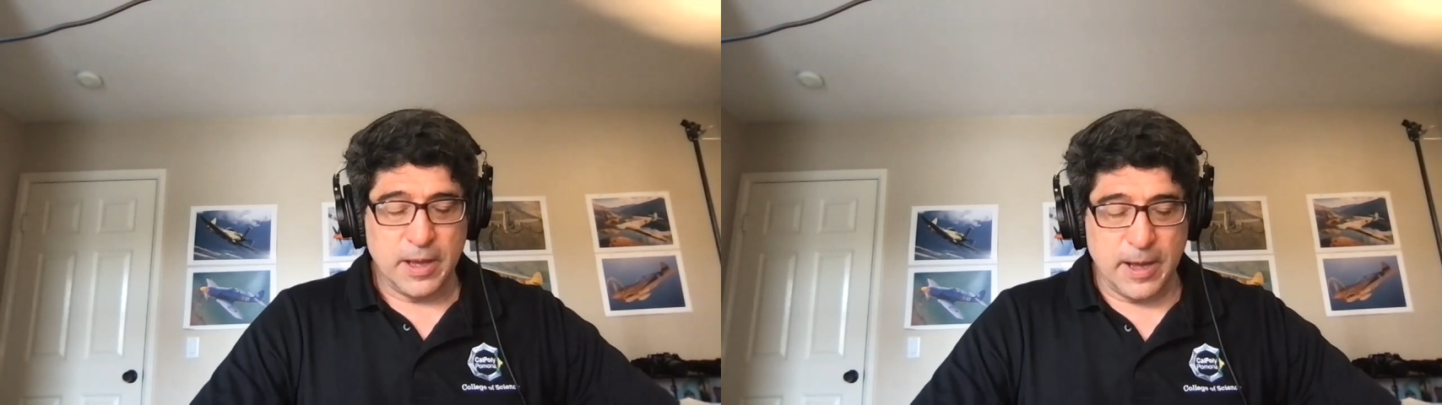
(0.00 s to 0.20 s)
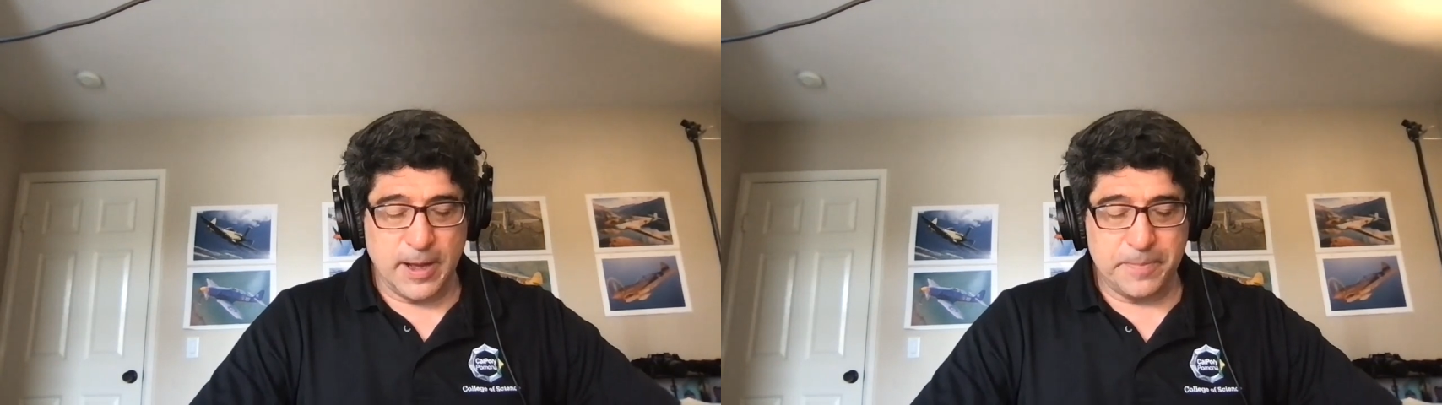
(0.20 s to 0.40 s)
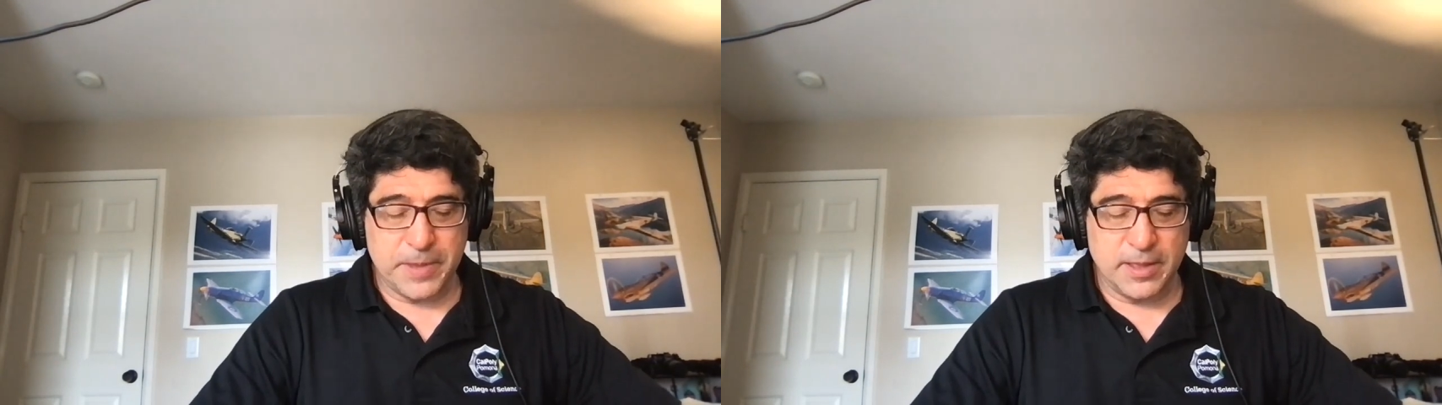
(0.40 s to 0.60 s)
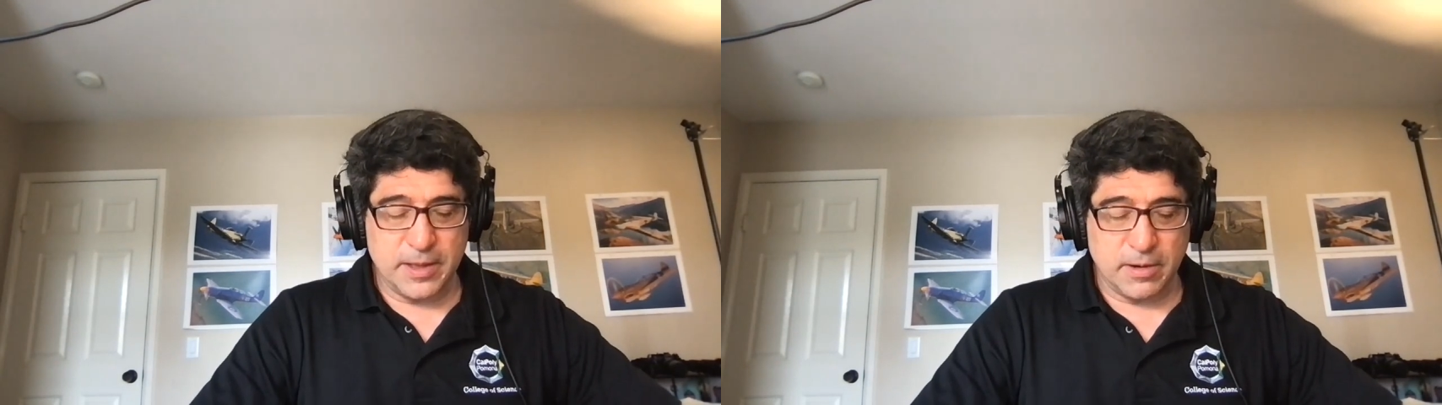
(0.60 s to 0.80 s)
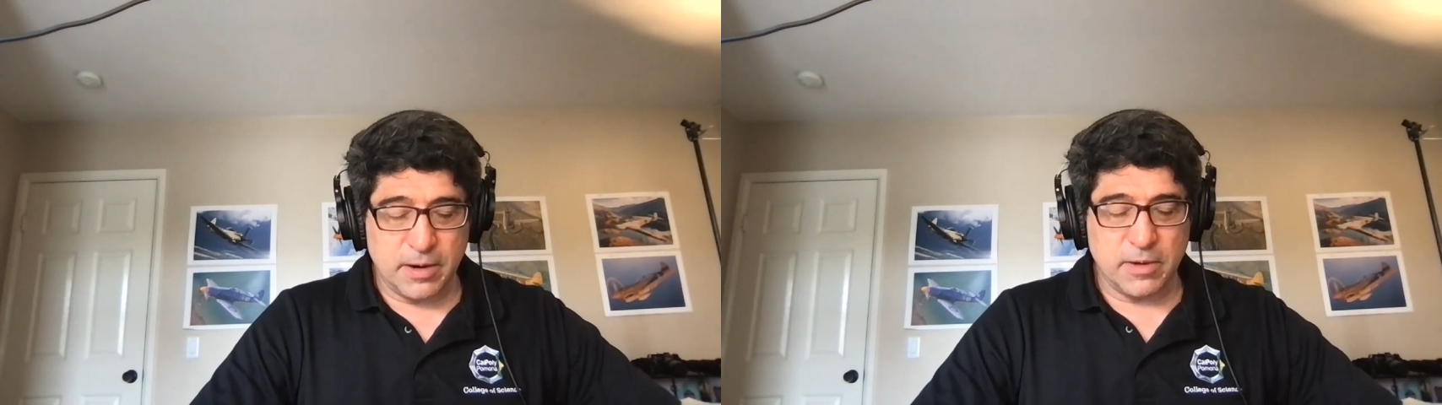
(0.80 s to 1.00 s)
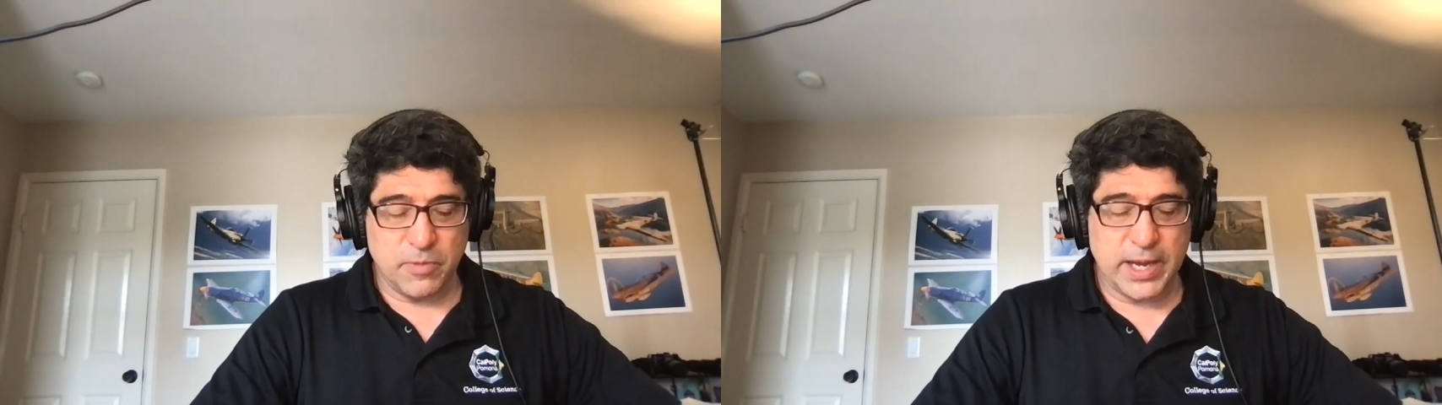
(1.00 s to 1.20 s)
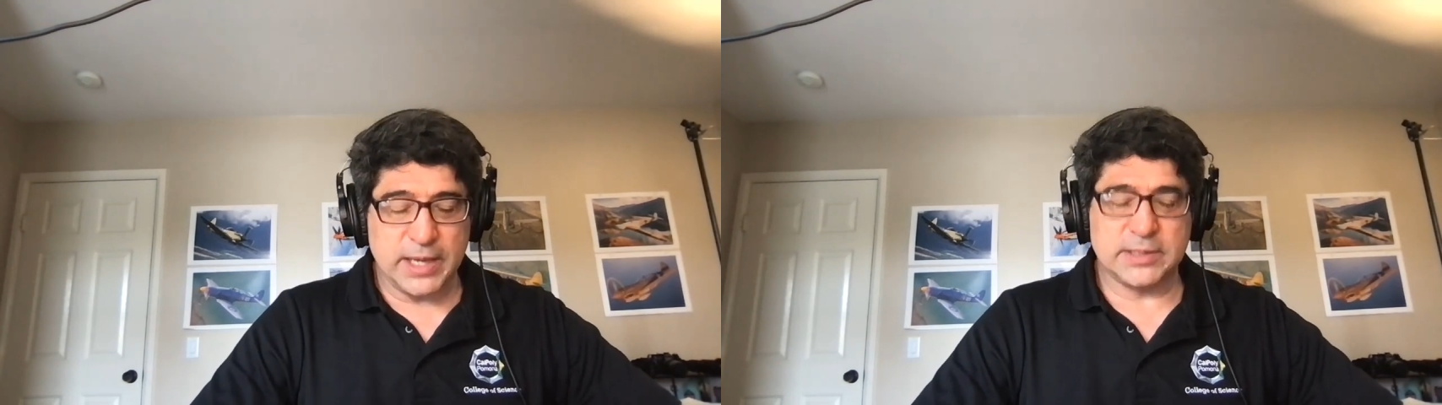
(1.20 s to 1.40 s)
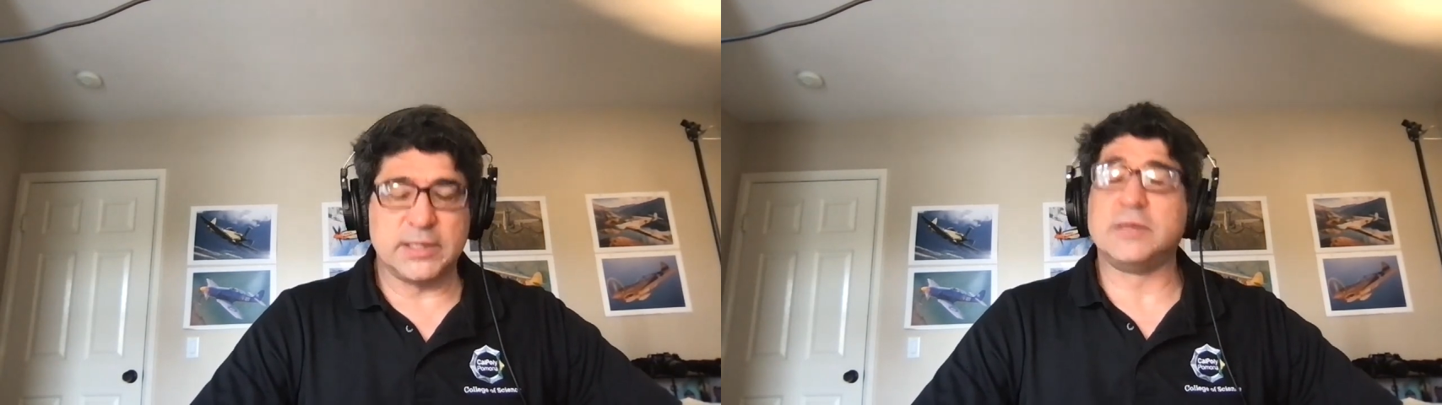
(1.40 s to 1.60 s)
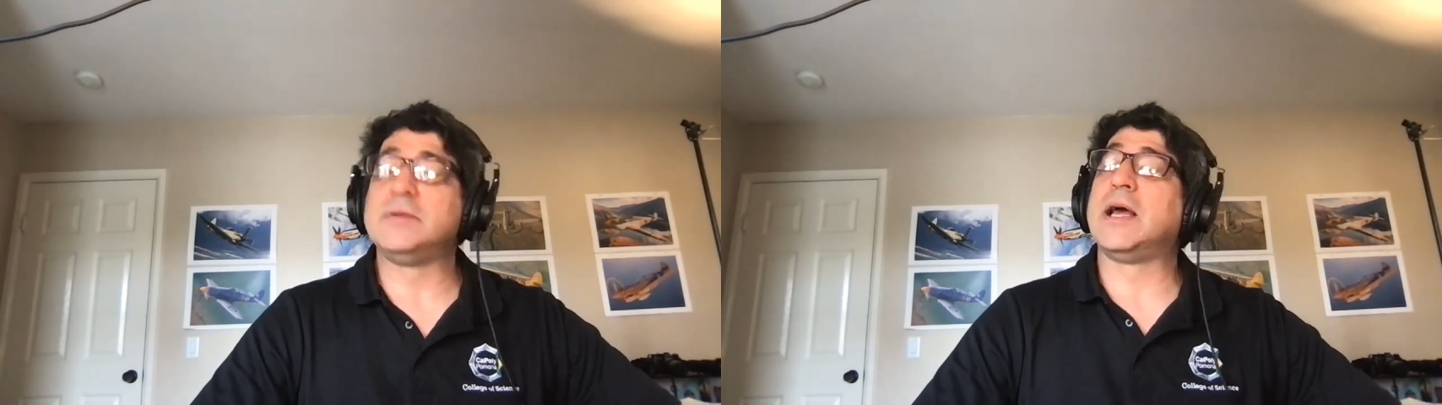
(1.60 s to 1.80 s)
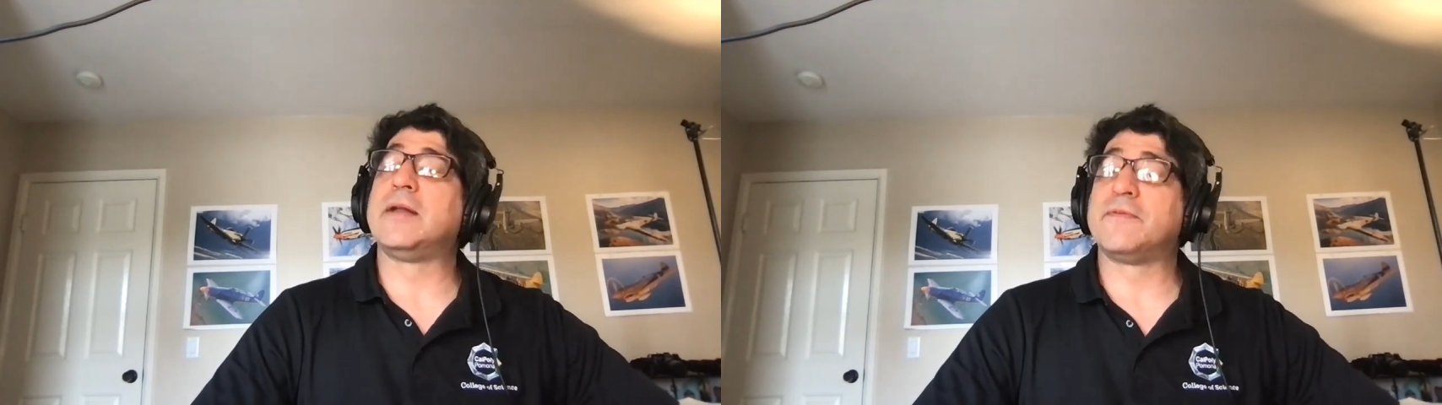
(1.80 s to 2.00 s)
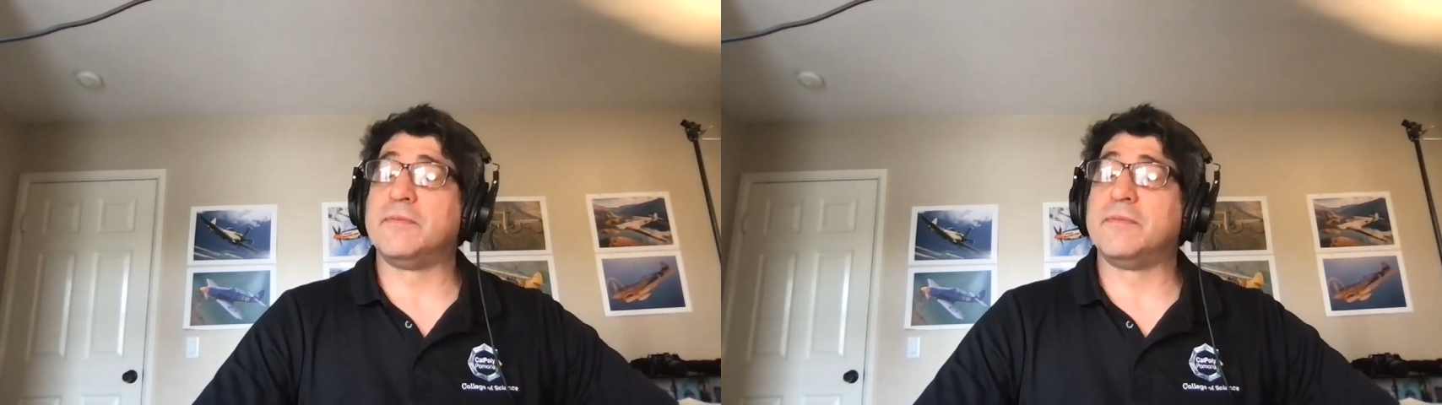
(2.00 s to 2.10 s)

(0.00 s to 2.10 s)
and there are ways to do that.